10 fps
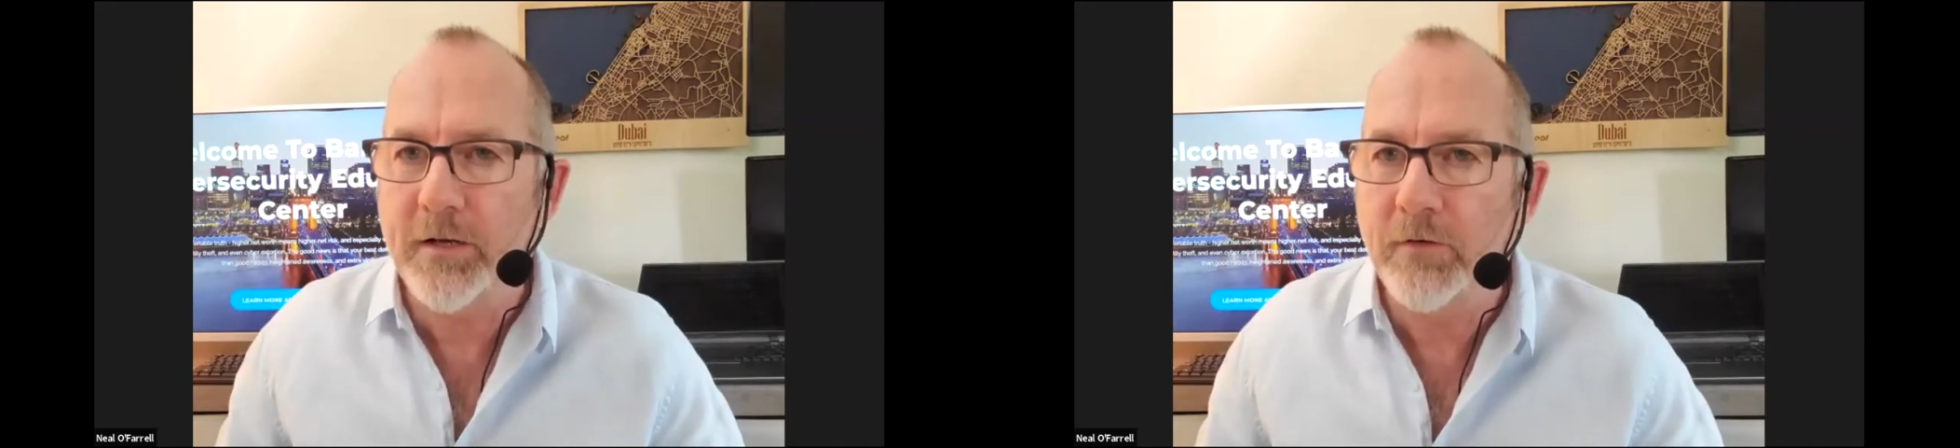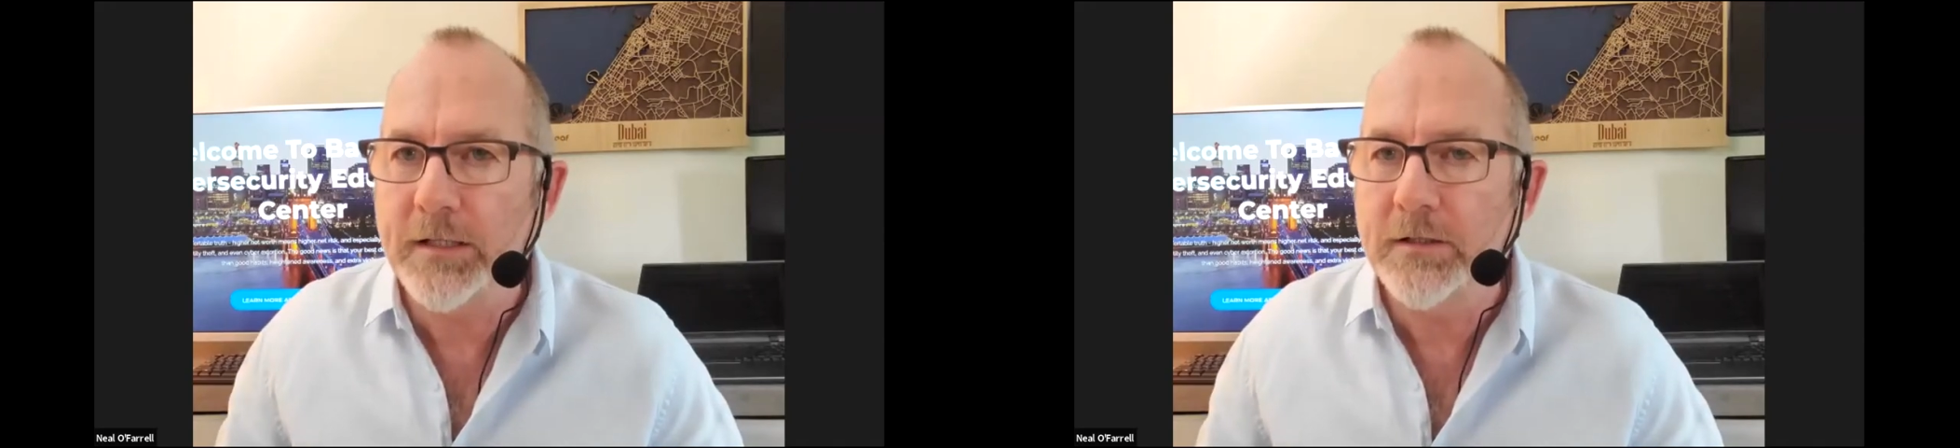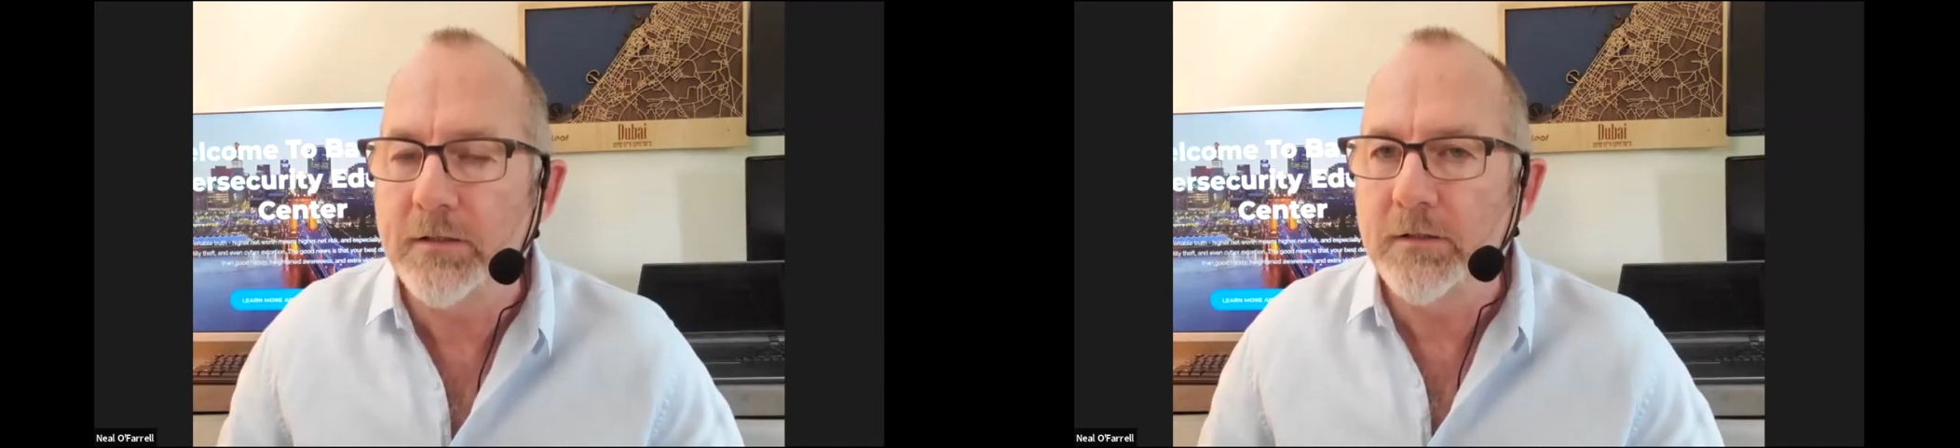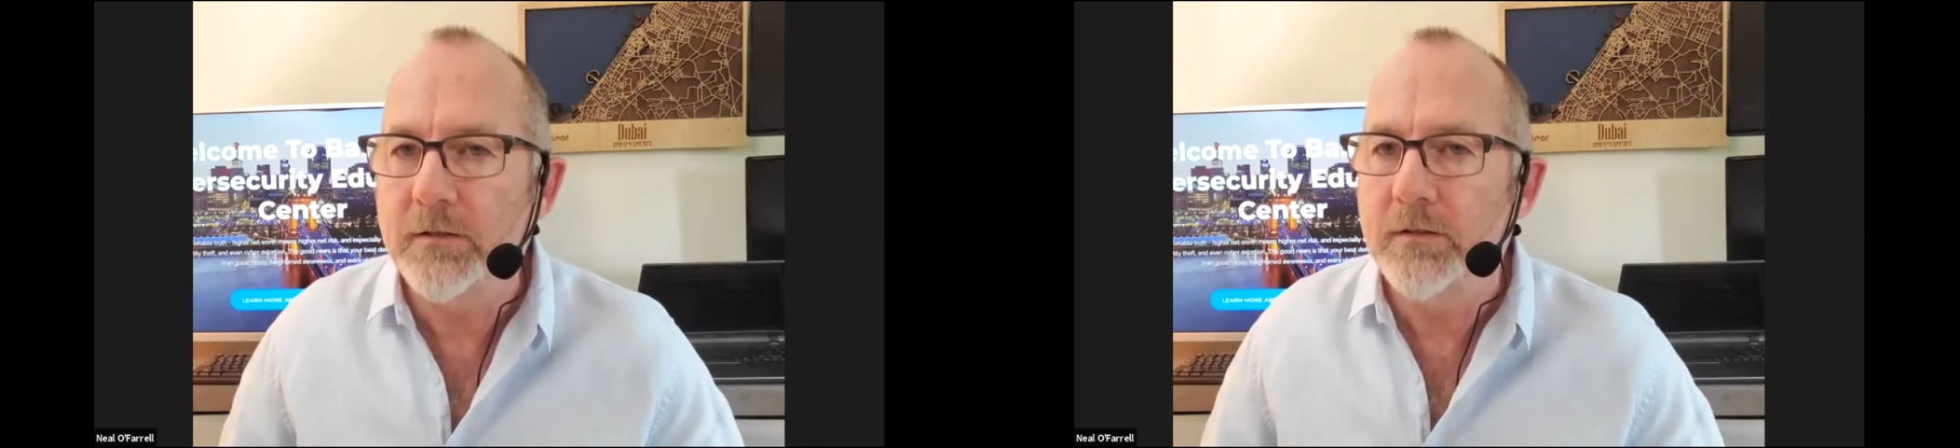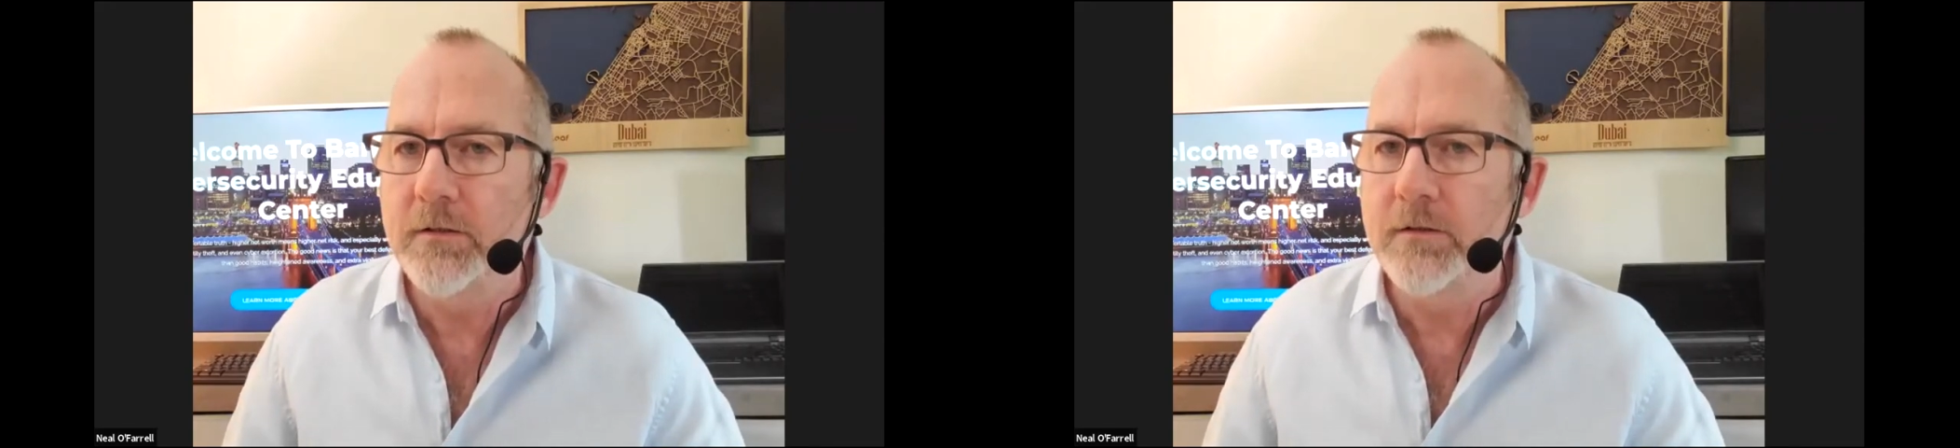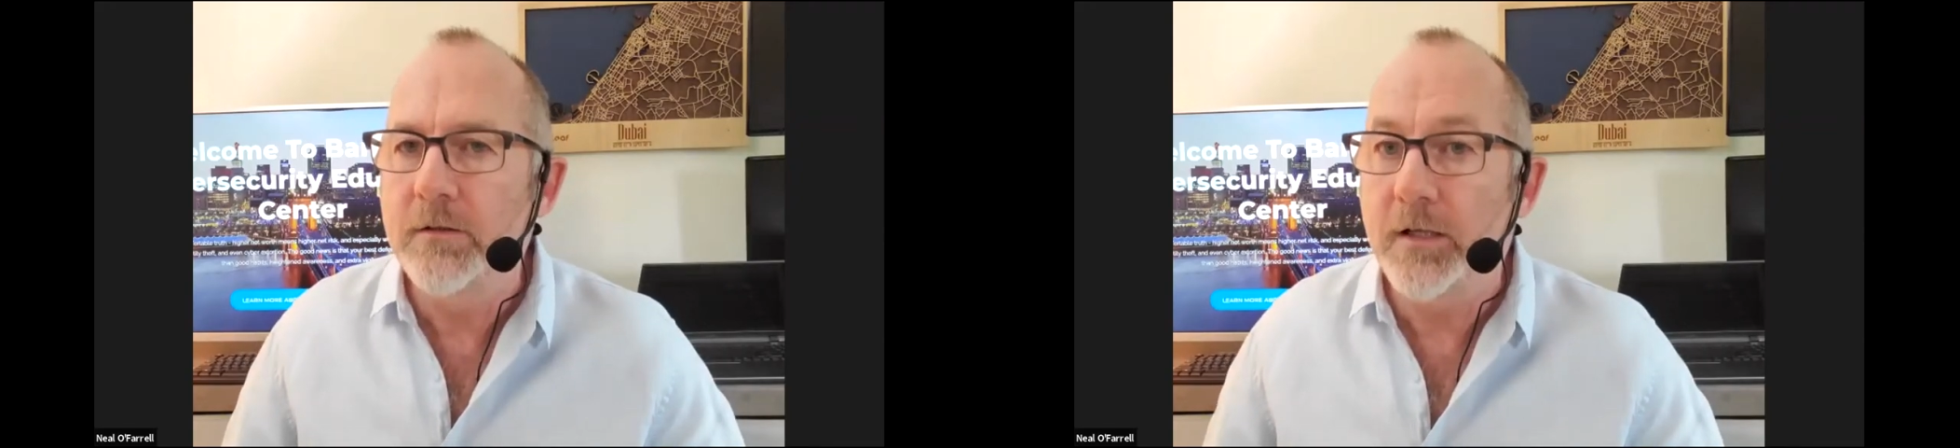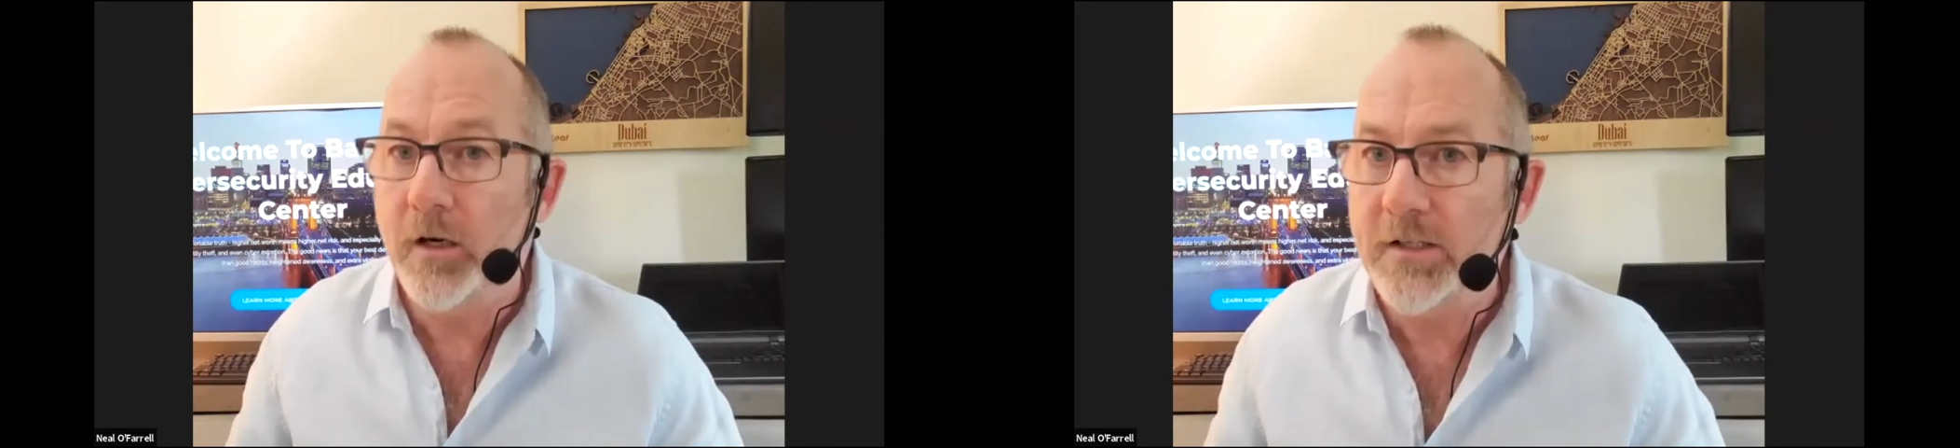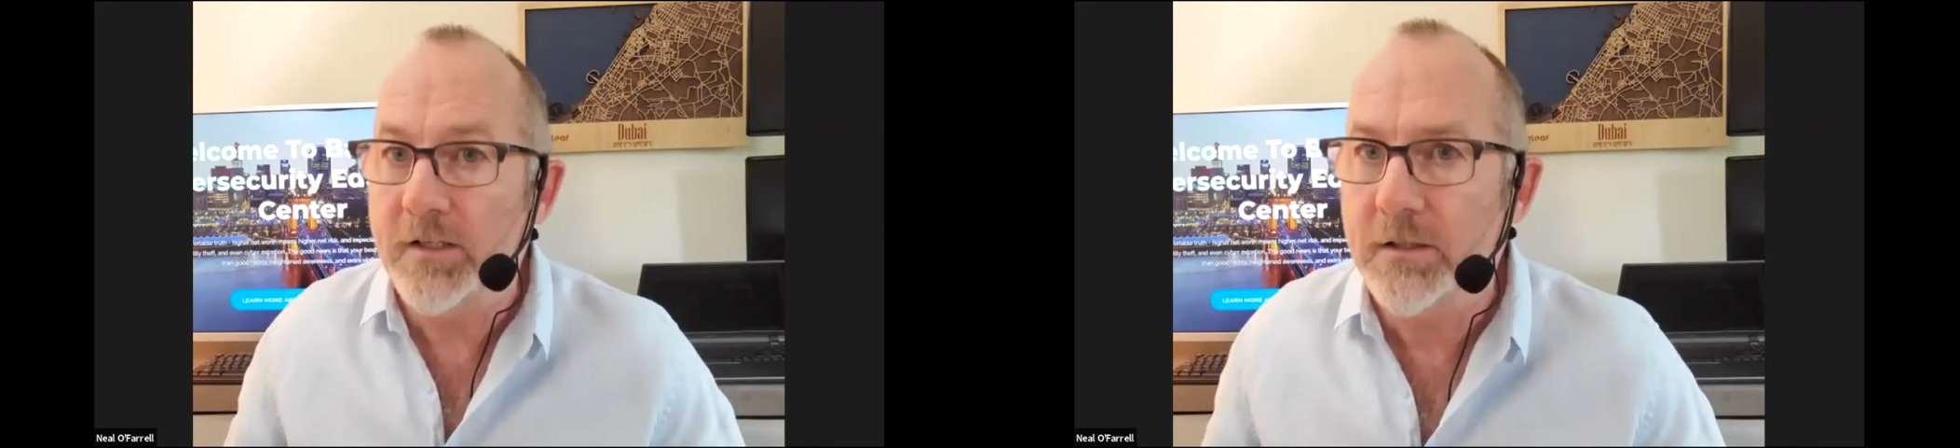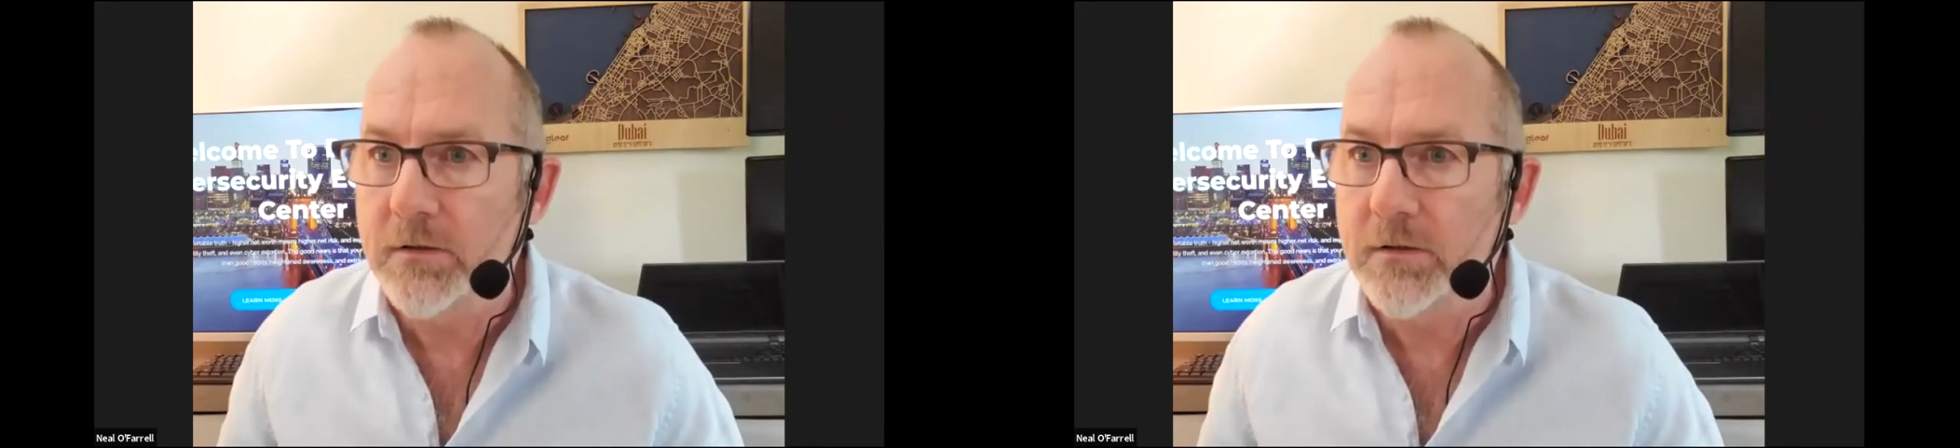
right? Or is it?